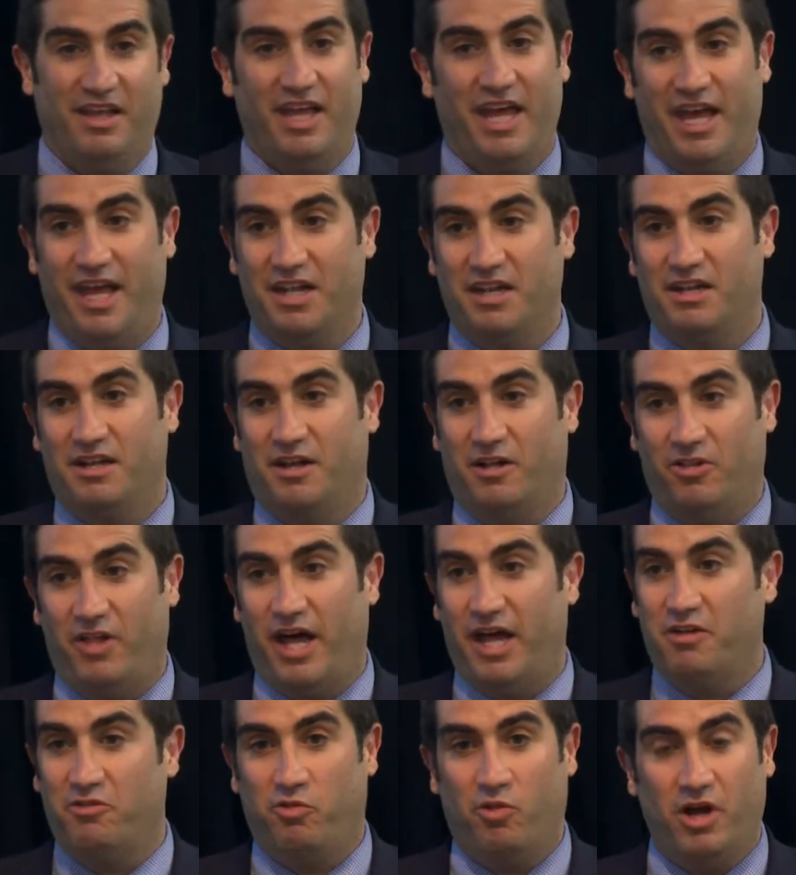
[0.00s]
And a
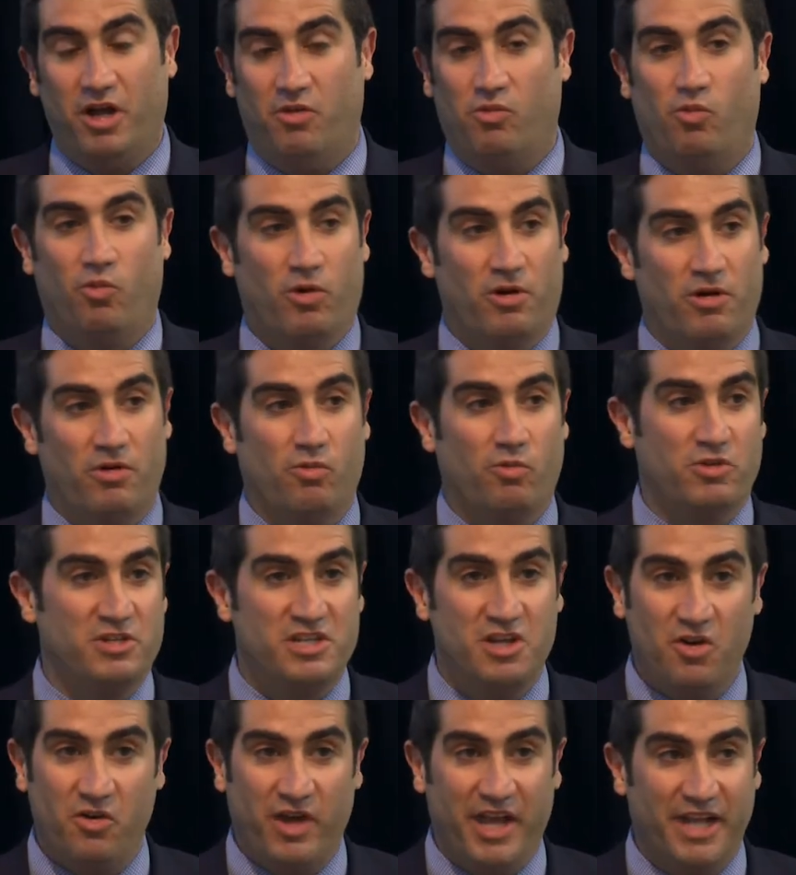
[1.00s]
lot of what we're, we're
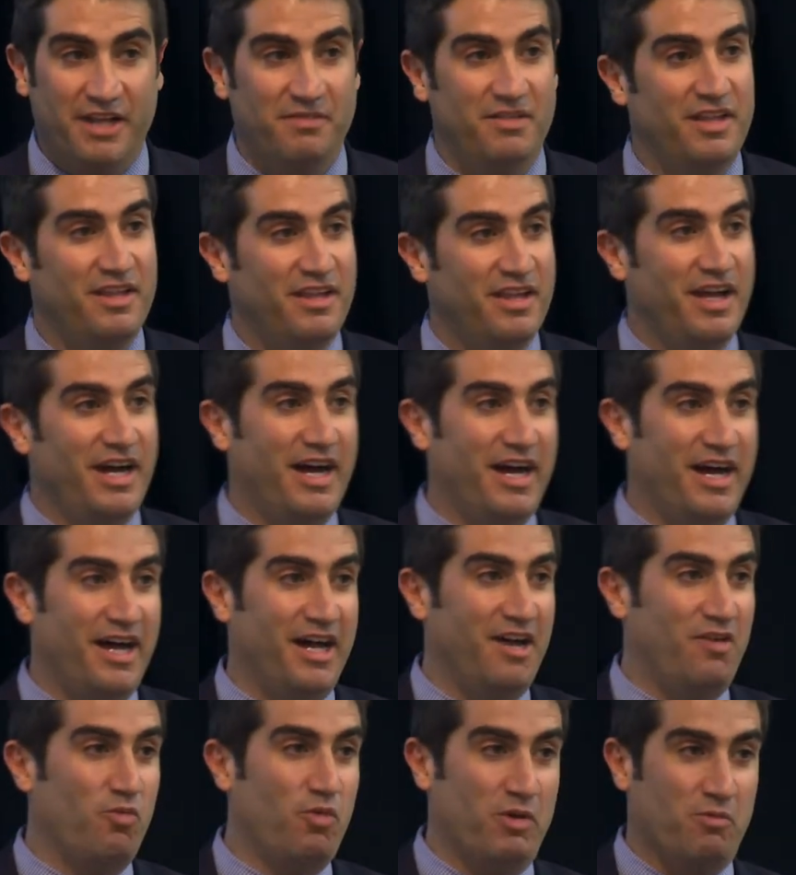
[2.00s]
doing
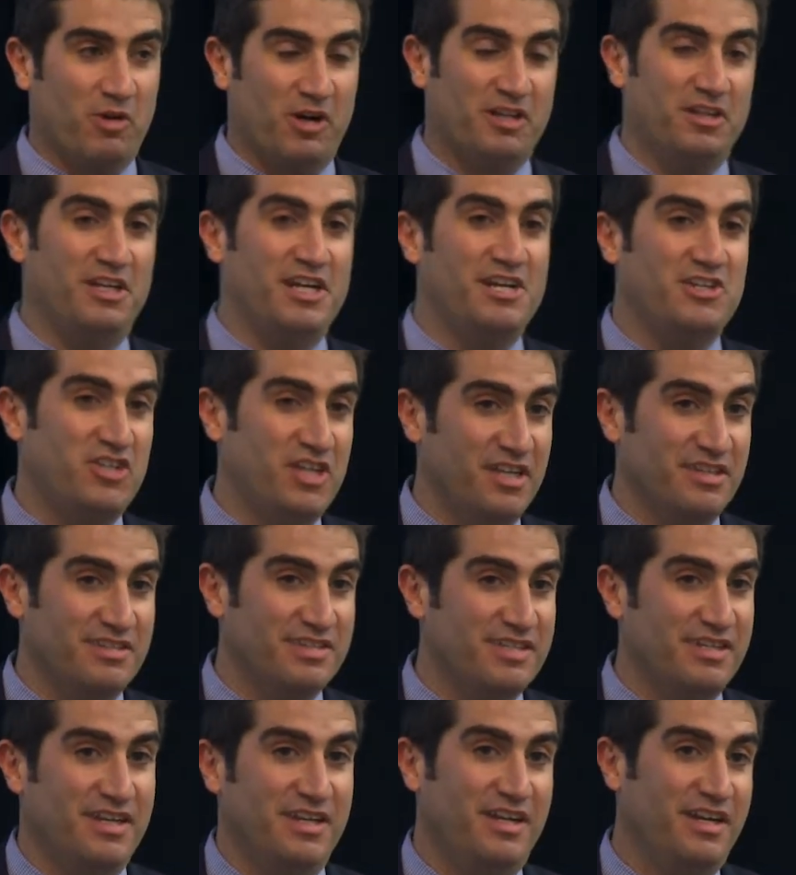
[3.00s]
uh, when we're
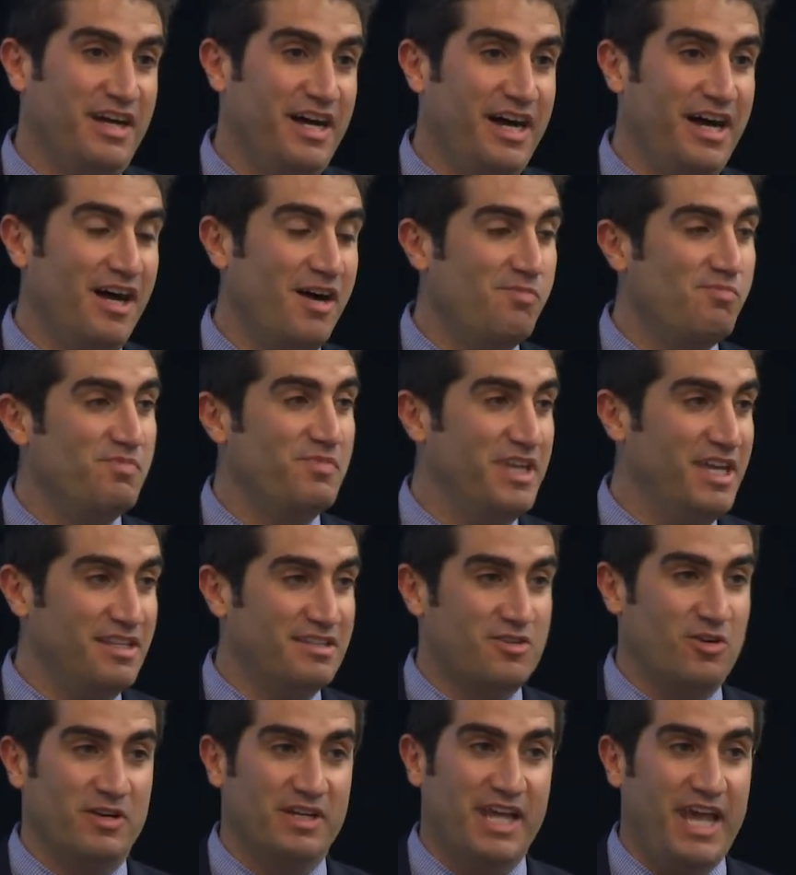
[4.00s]
clinicians um, in
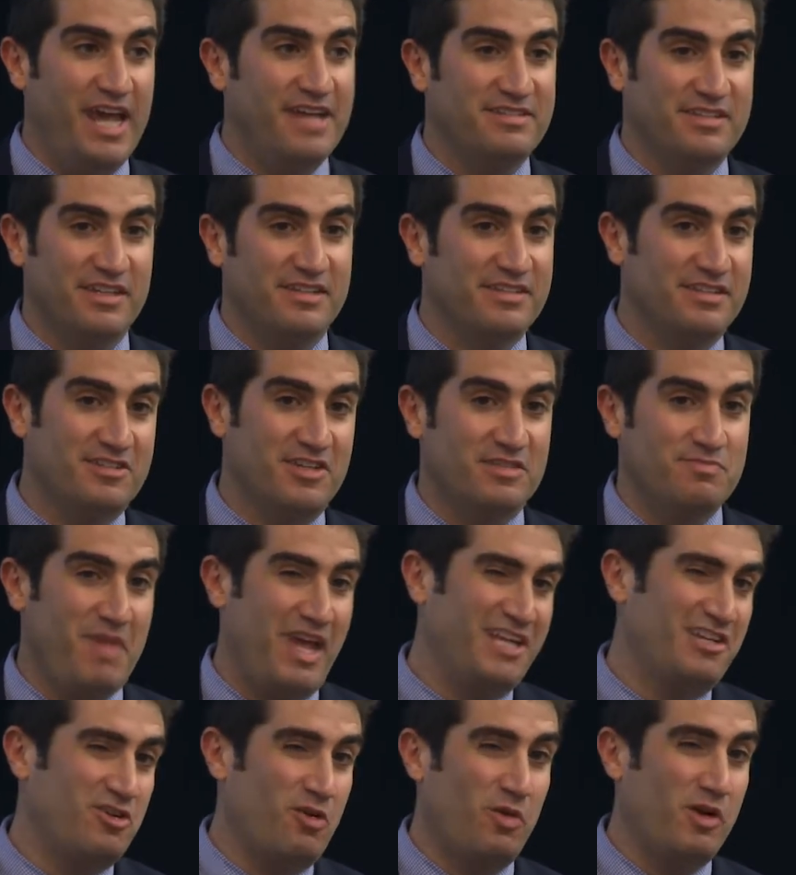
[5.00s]
certain cases is just
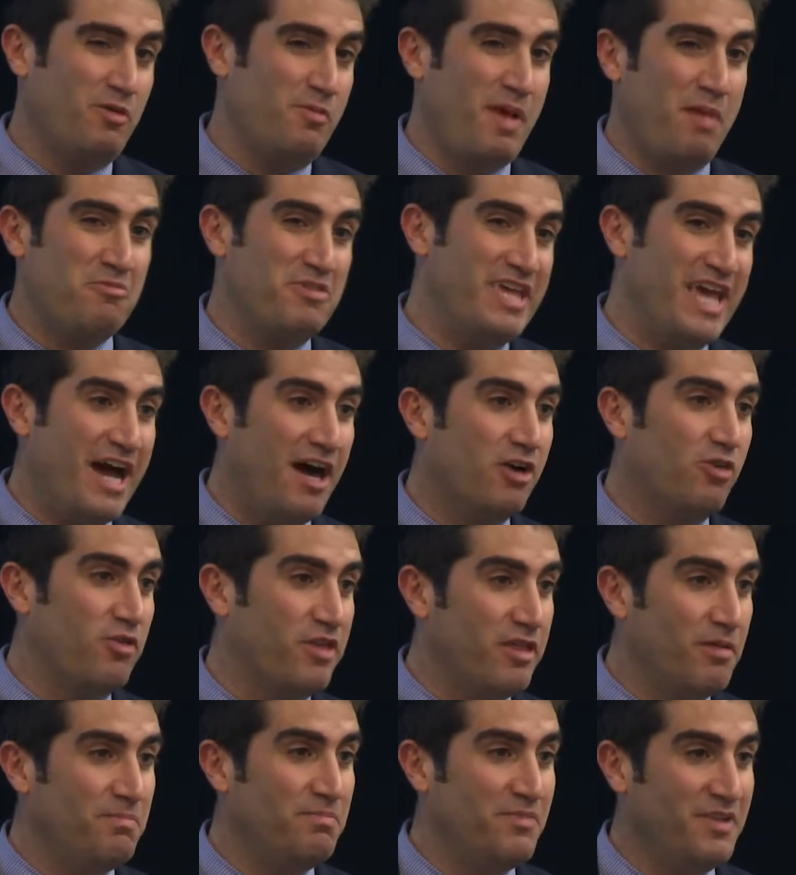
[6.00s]
making sure we remember the
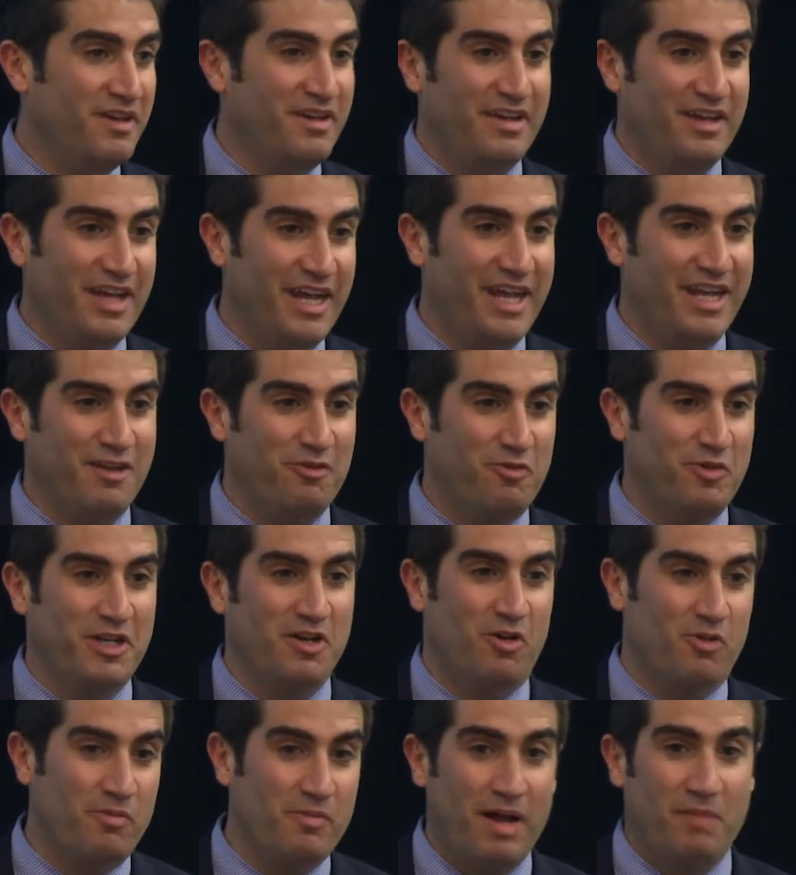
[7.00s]
algorithm. And if we
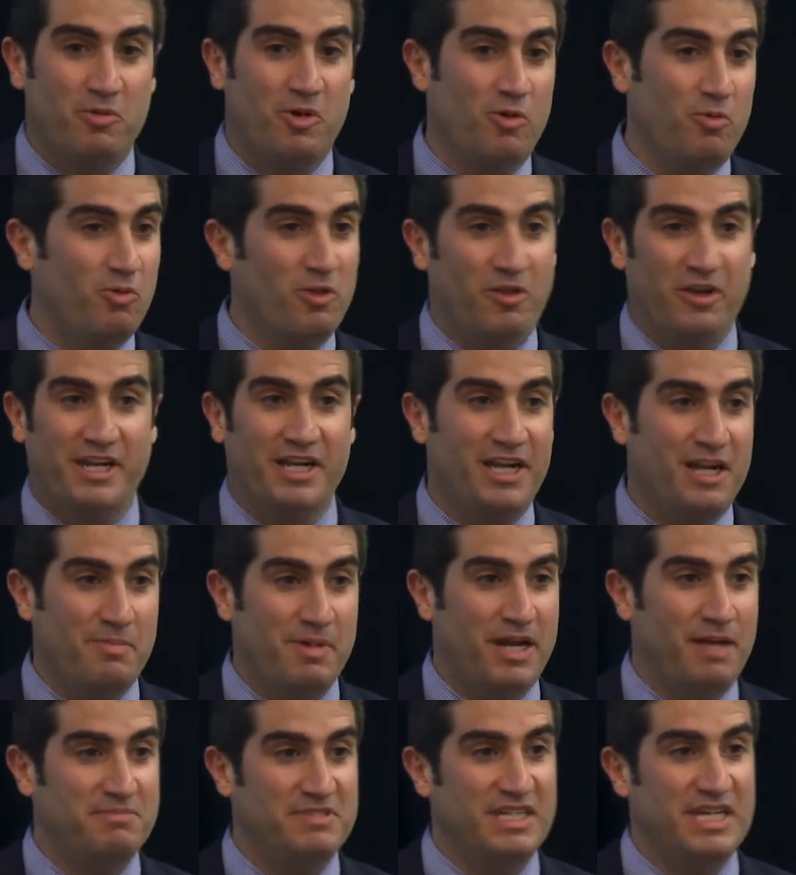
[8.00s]
don't remember, we're looking it up
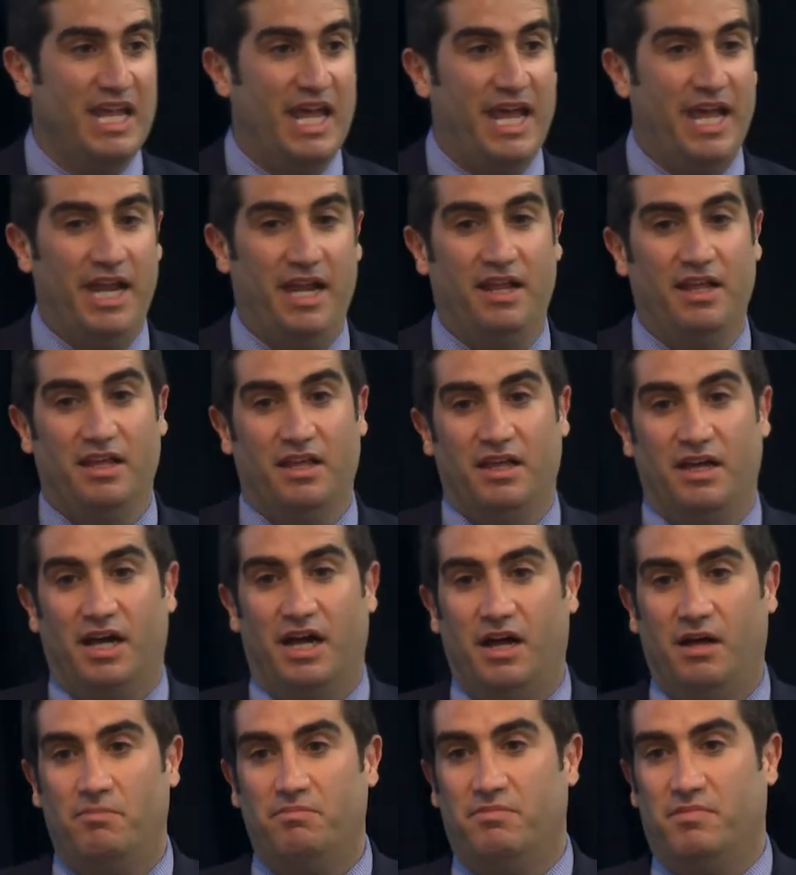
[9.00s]
and UpToDate.
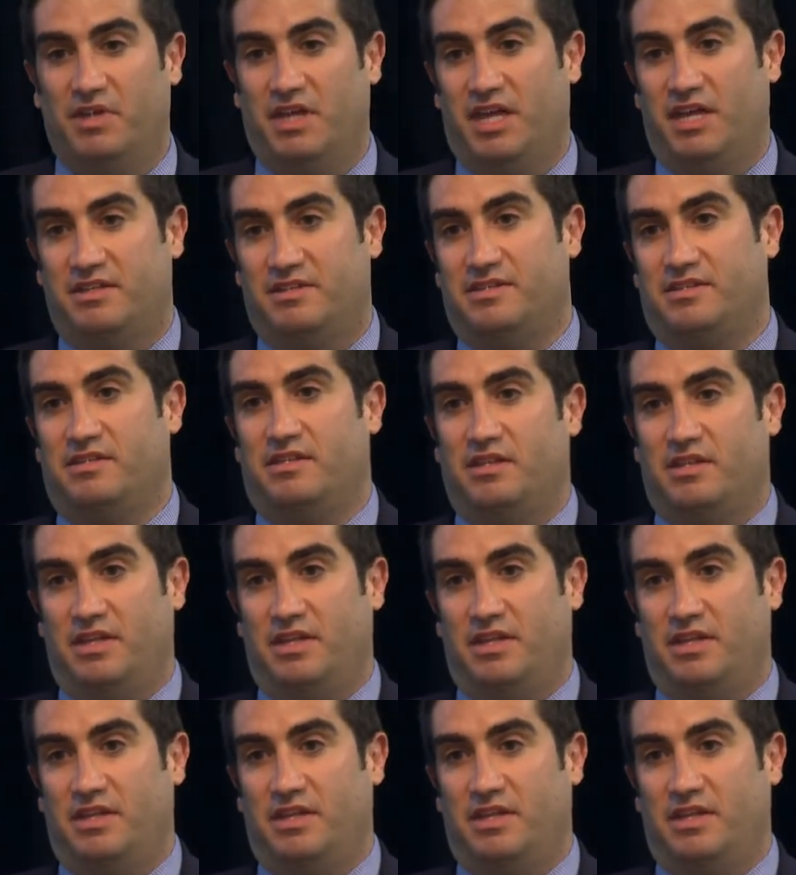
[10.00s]
Um, it's,